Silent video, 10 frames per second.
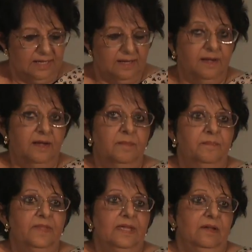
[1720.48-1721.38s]

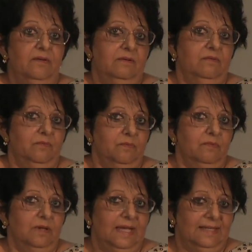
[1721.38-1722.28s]
um,
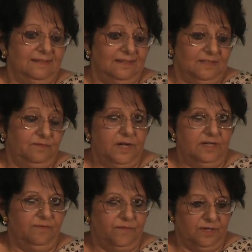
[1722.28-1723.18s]
and is
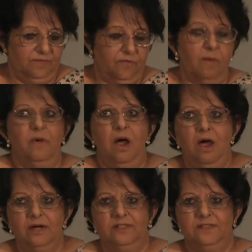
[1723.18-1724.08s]
very different from
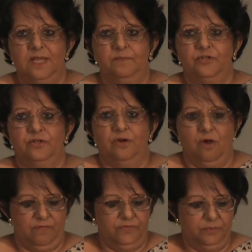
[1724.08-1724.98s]
our conception
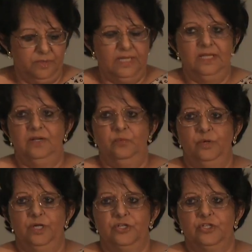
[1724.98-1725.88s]
of the way in
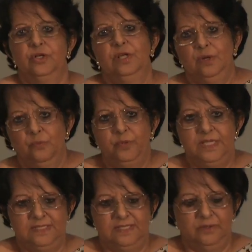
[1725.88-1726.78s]
which
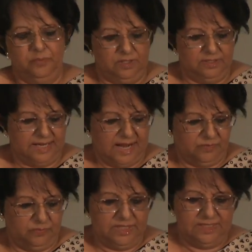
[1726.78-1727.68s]
we see the world
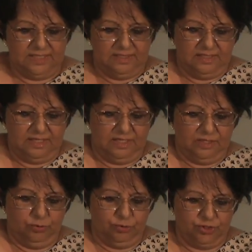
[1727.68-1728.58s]
and we see the
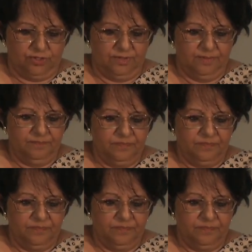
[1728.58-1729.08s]
Indian Ocean.